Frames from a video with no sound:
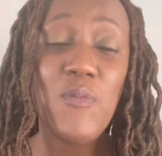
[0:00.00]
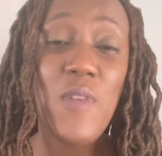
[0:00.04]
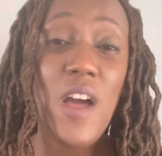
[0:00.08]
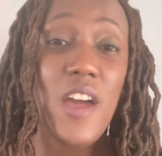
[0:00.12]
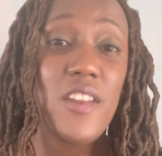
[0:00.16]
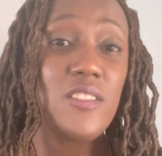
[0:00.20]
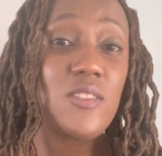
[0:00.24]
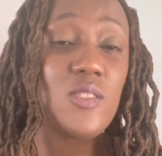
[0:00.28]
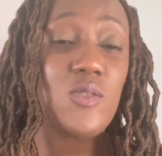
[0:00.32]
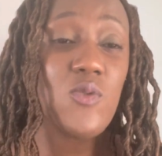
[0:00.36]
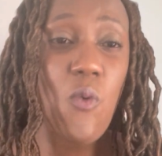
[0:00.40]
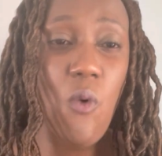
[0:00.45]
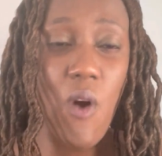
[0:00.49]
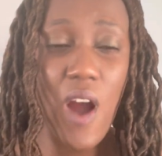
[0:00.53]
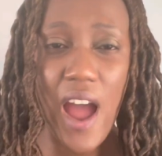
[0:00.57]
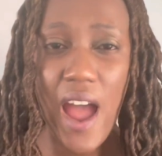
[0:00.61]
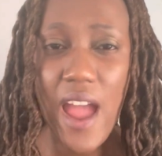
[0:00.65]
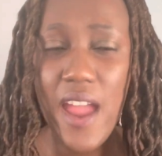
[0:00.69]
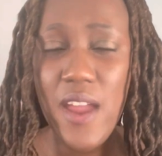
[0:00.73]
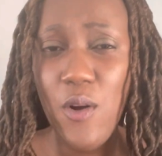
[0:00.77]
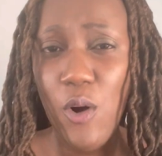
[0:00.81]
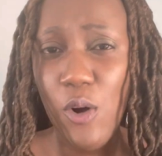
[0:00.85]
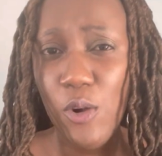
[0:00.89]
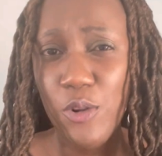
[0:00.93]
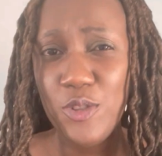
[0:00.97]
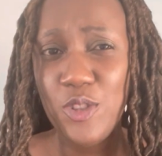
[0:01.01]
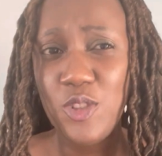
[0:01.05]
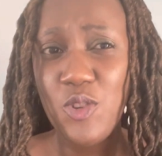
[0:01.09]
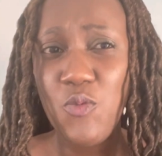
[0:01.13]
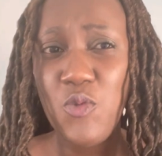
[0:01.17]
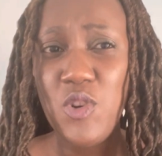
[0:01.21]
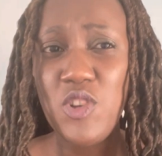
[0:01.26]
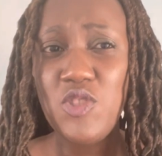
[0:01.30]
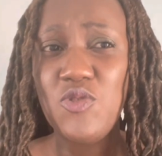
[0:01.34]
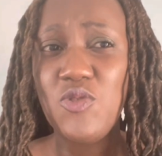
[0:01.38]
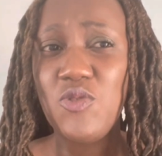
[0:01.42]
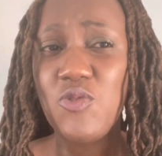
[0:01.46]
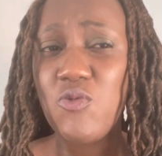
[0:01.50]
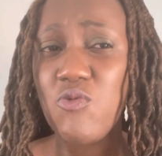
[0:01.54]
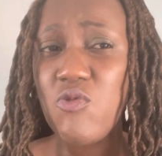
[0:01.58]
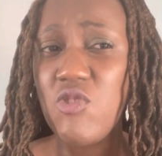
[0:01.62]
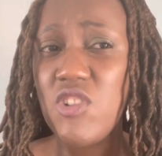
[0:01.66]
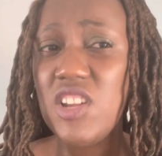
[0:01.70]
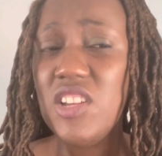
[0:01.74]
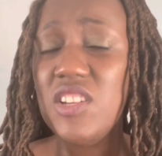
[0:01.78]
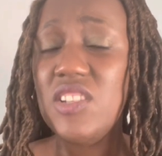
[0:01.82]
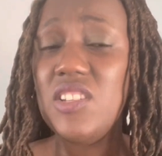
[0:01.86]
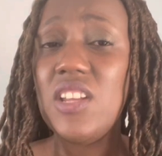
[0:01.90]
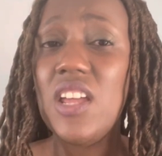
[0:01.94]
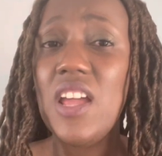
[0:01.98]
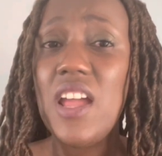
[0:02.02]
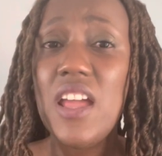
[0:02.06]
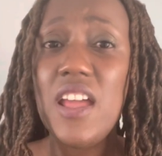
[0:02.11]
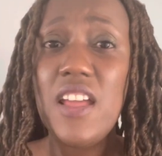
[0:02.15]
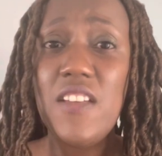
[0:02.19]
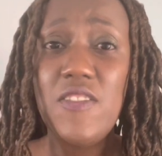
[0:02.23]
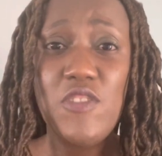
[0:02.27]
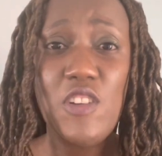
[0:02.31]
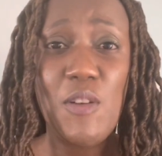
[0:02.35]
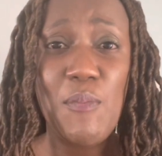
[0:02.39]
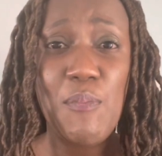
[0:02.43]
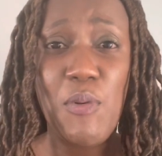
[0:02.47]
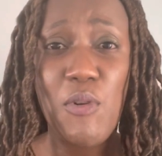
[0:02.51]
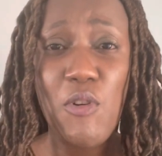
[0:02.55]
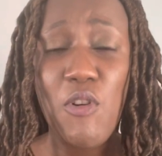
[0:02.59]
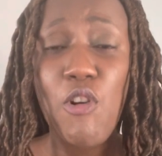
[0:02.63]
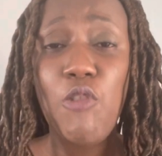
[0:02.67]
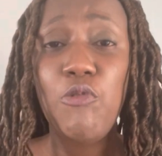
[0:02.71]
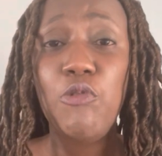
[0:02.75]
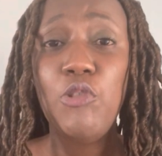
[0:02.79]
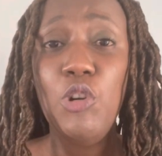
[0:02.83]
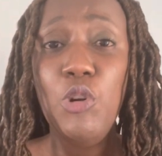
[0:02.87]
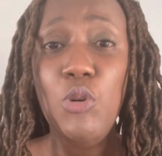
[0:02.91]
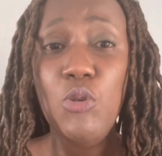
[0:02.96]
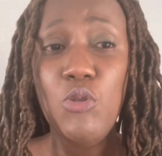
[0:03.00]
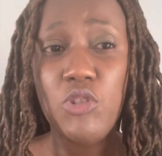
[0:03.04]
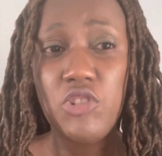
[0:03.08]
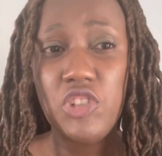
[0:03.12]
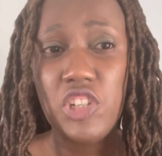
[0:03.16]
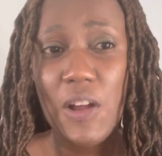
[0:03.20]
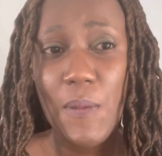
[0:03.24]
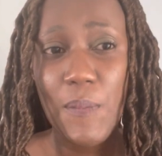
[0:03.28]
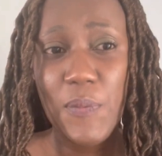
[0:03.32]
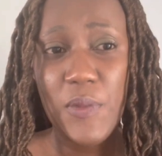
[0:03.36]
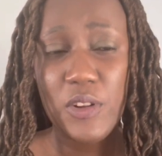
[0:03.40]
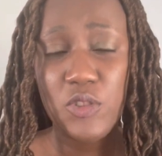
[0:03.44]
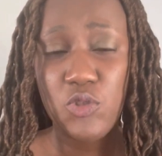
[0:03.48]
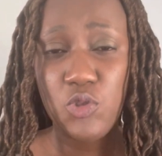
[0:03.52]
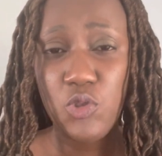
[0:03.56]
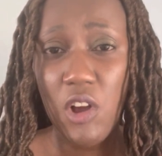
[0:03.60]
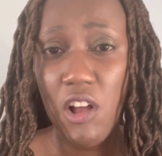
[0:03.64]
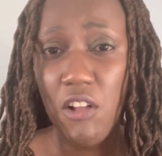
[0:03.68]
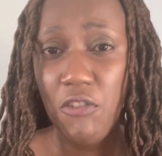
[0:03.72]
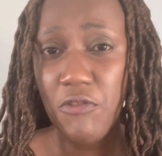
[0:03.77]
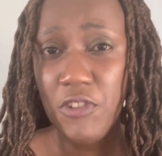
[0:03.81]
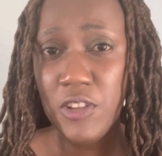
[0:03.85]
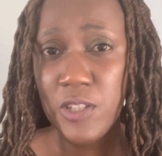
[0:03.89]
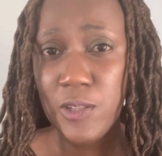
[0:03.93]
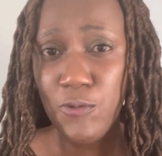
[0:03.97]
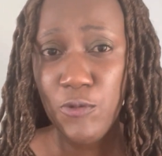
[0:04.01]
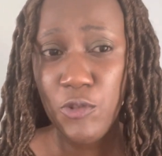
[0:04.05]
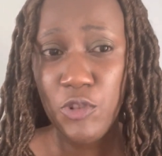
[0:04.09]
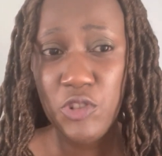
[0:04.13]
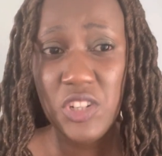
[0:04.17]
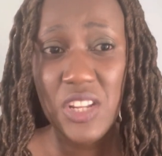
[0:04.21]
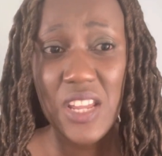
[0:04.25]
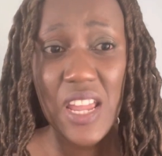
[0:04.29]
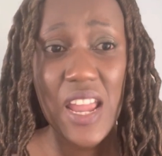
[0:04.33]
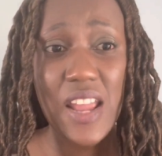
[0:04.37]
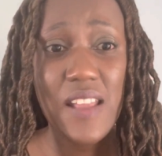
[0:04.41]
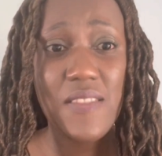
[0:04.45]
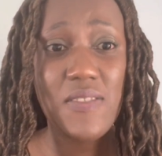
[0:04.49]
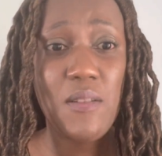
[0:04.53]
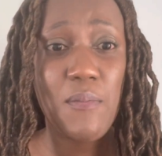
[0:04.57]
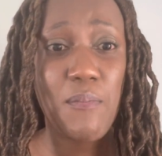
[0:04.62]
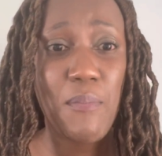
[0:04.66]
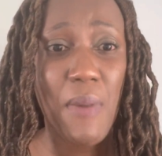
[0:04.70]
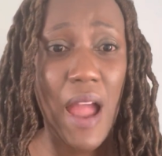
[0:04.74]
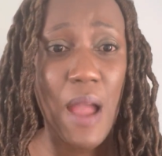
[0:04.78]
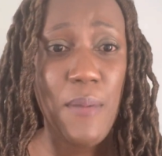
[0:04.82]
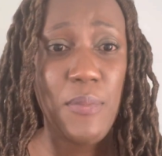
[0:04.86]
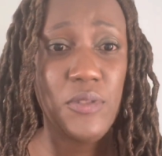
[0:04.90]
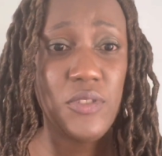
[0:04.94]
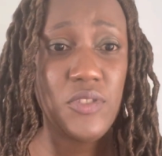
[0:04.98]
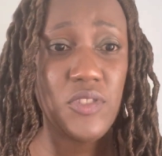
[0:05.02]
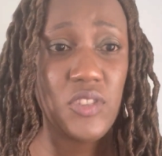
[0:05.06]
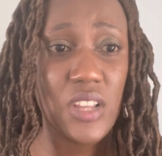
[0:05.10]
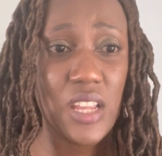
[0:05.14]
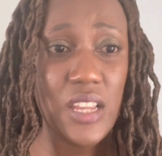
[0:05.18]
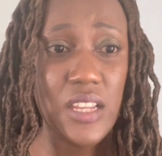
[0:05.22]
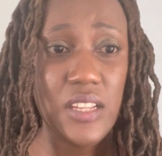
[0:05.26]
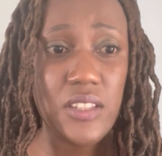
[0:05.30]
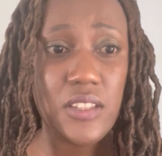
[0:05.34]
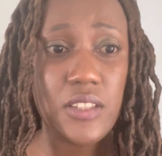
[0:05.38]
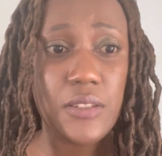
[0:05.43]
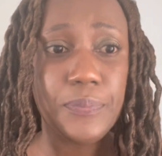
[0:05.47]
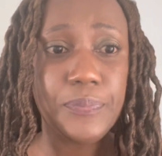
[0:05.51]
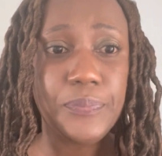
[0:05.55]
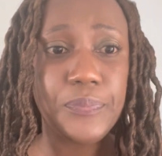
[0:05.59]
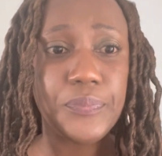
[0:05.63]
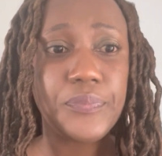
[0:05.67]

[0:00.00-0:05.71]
That is why also when you read in the book of Luke chapter 12 verse 48, the Bible says,